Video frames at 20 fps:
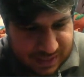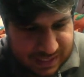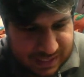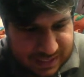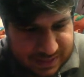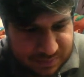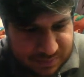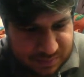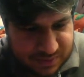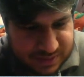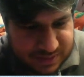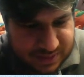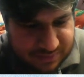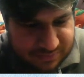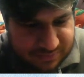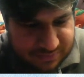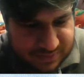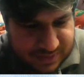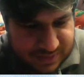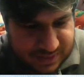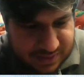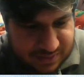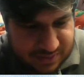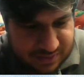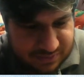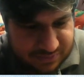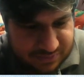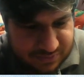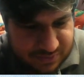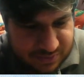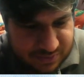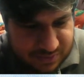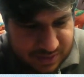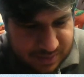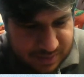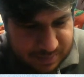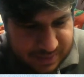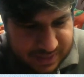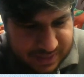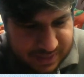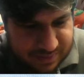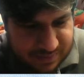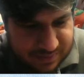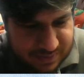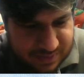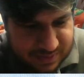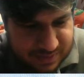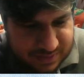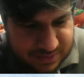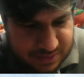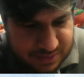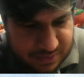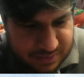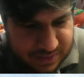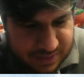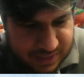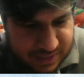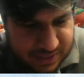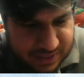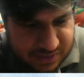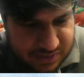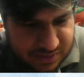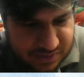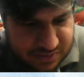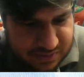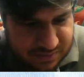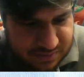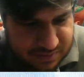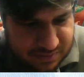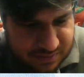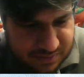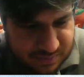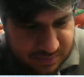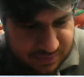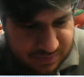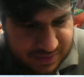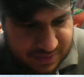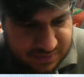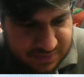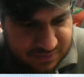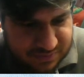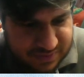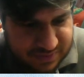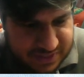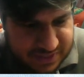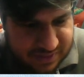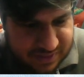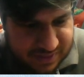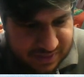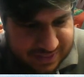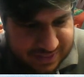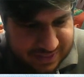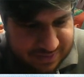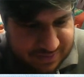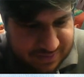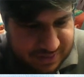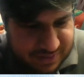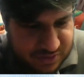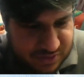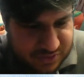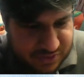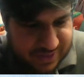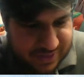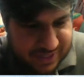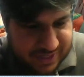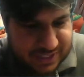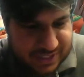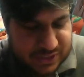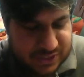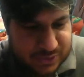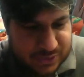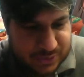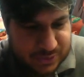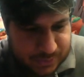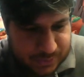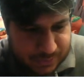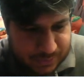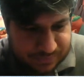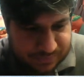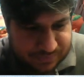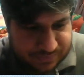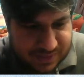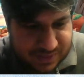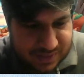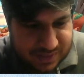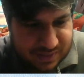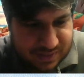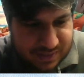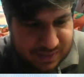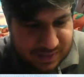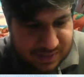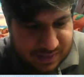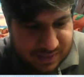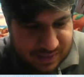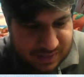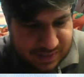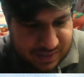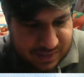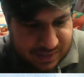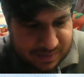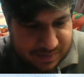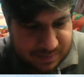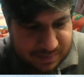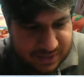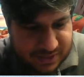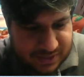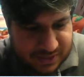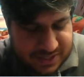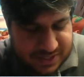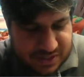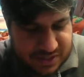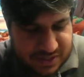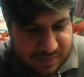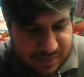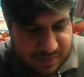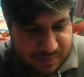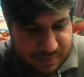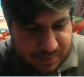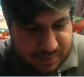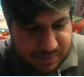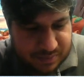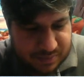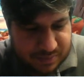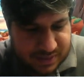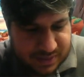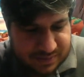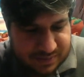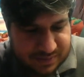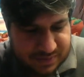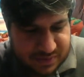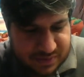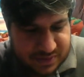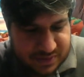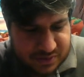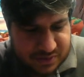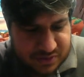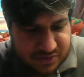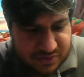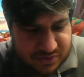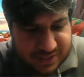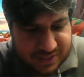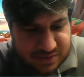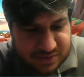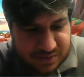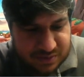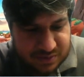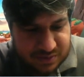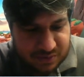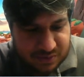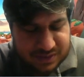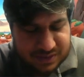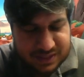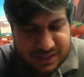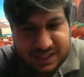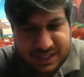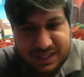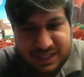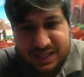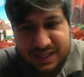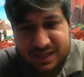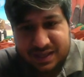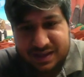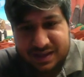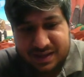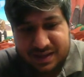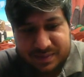I would definitely go for up here Stone Edge move gauge refresh 9 and Critical Strike 2. Because then you can put another Critical Strike 2 on the